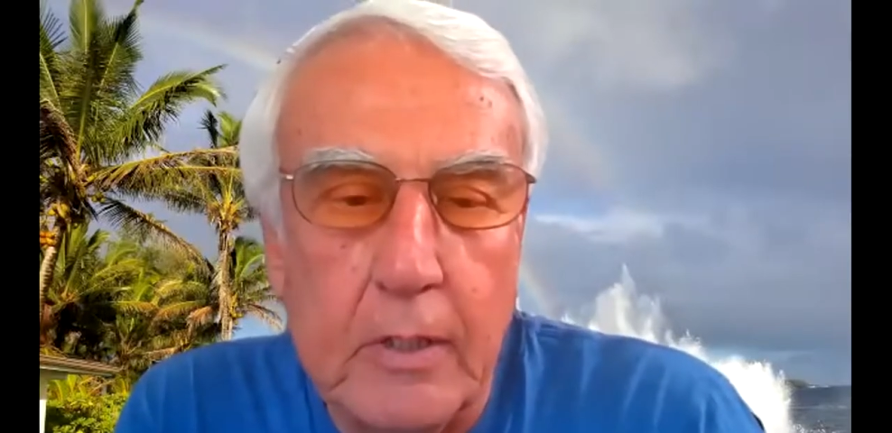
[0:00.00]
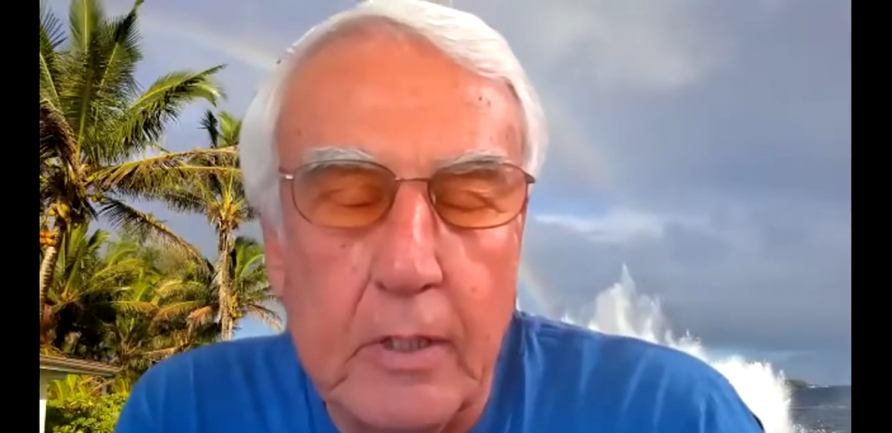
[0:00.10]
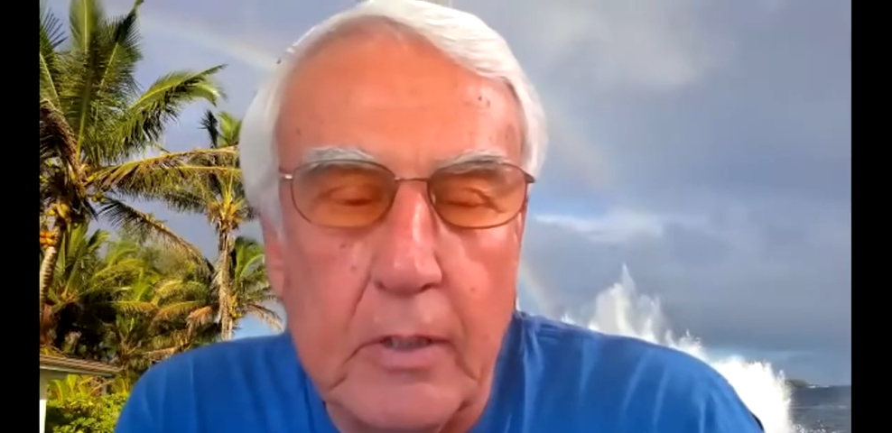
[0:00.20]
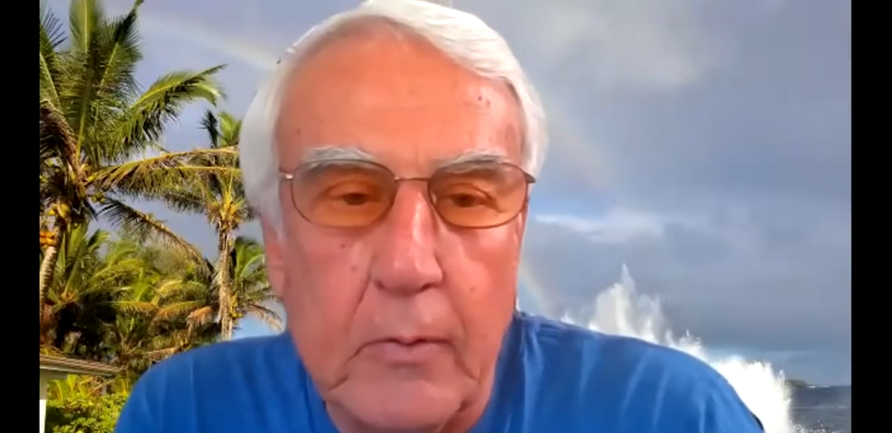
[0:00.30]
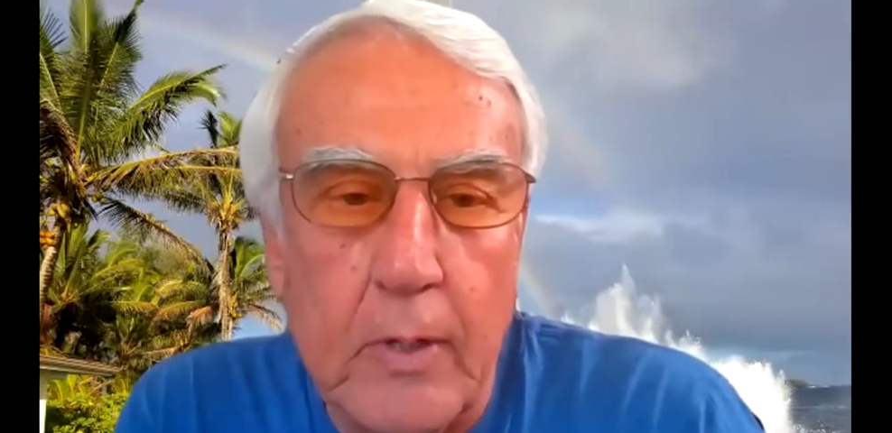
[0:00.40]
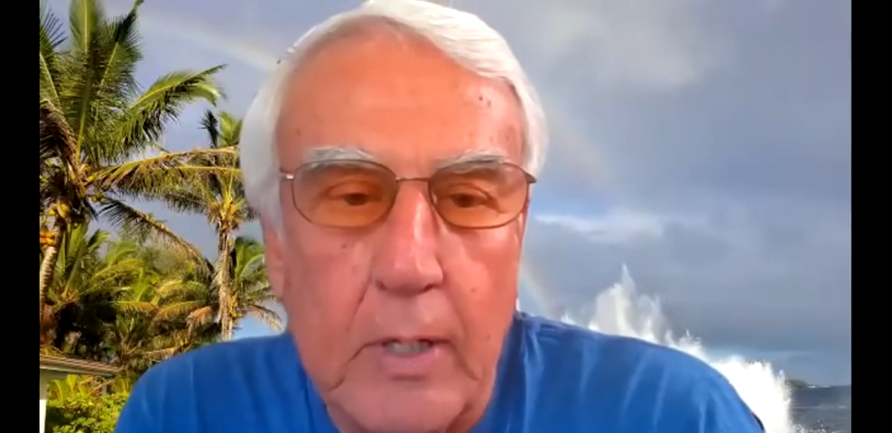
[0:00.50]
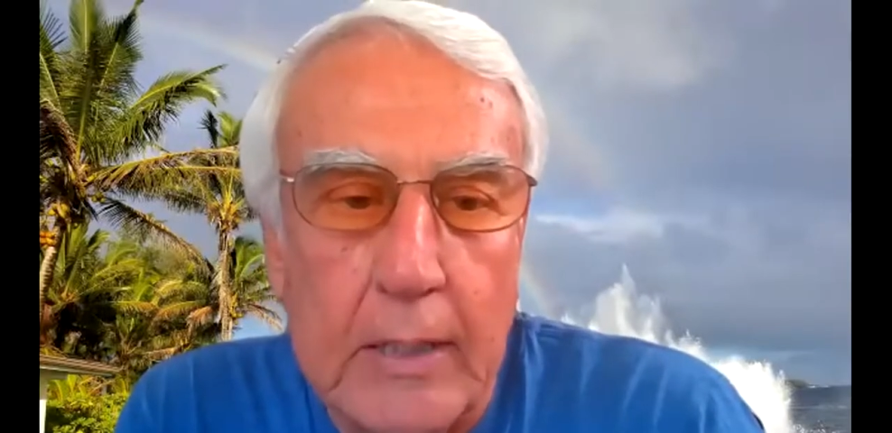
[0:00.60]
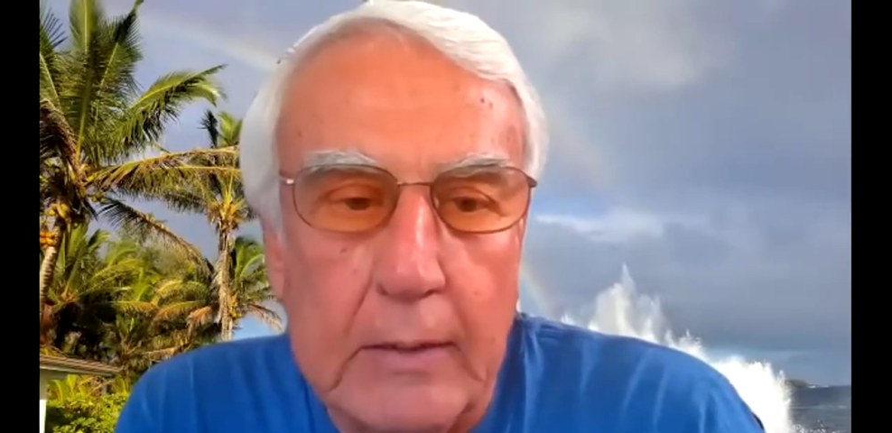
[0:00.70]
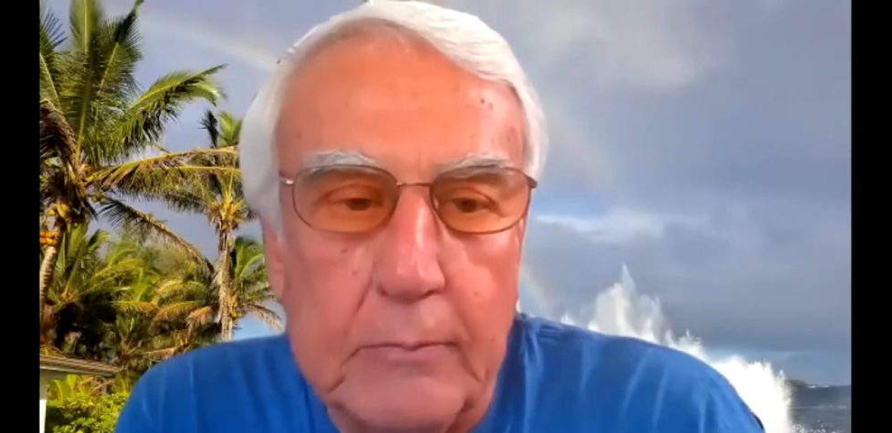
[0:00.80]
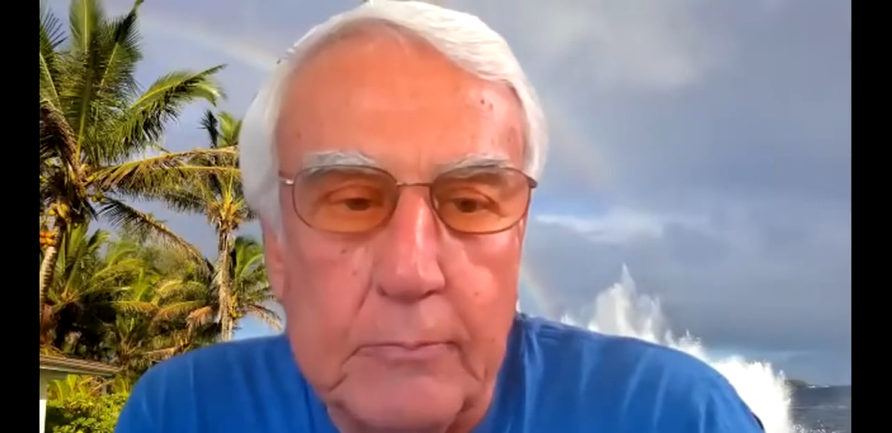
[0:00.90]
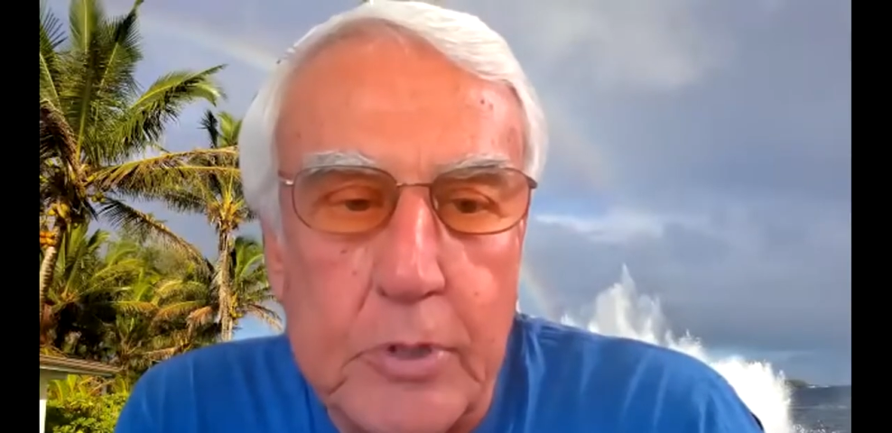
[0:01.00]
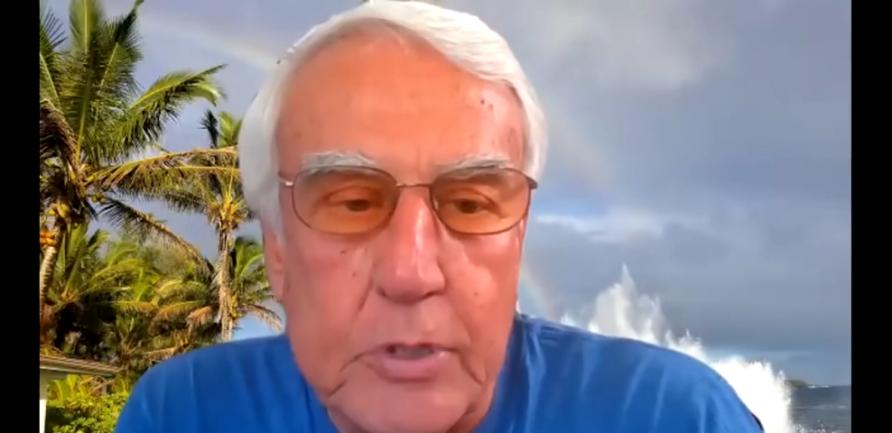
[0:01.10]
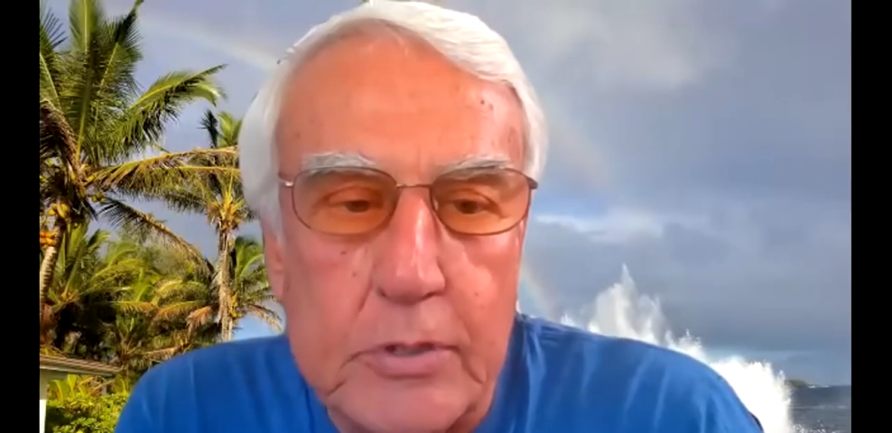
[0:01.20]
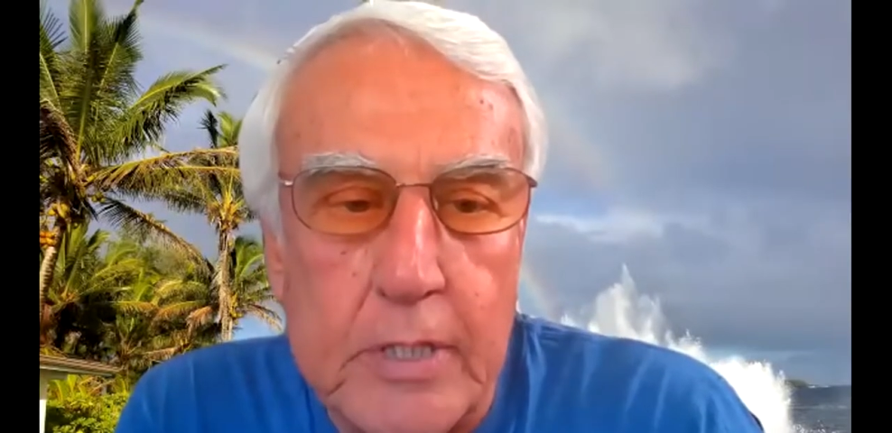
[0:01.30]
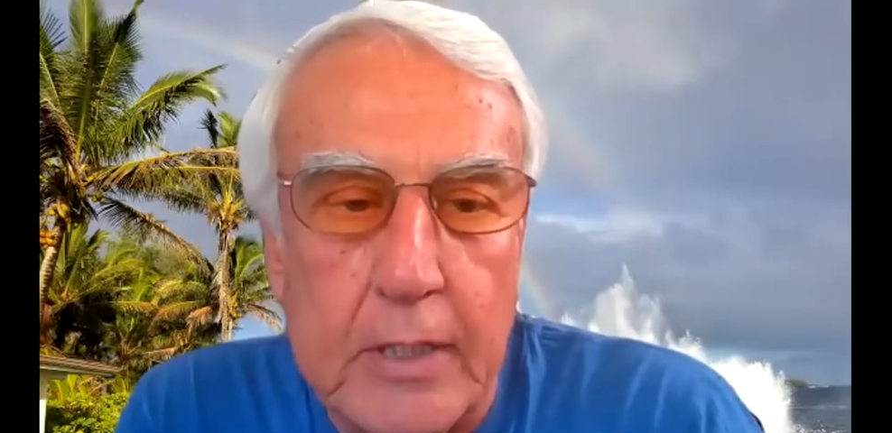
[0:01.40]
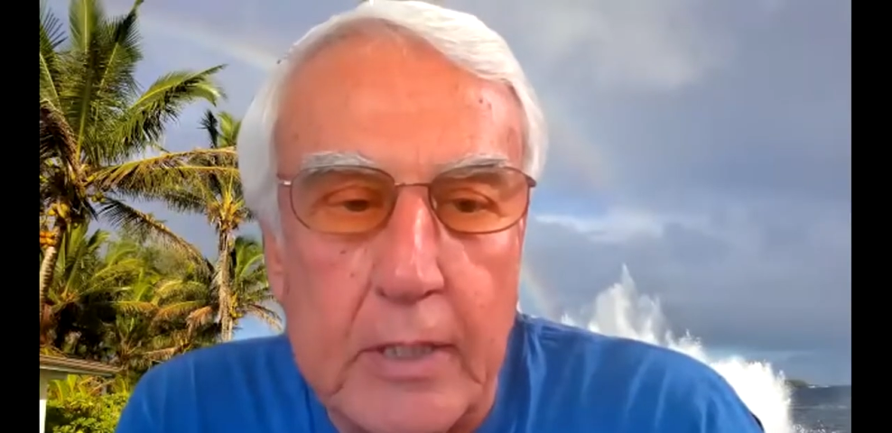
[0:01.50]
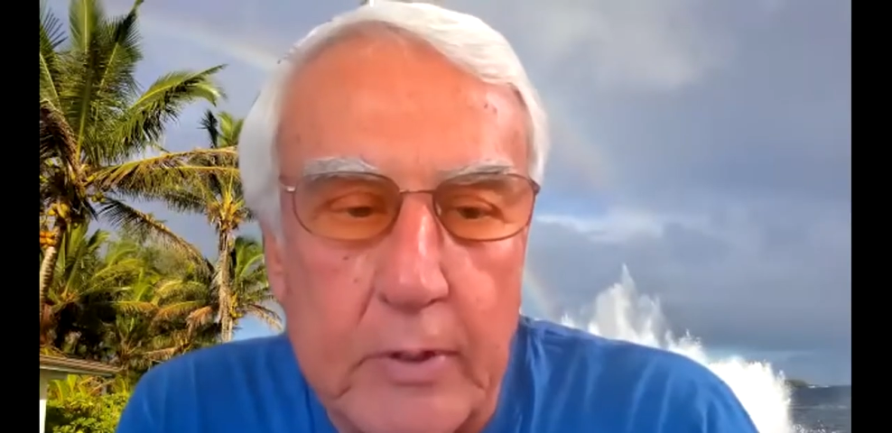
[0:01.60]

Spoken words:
I'm just dealing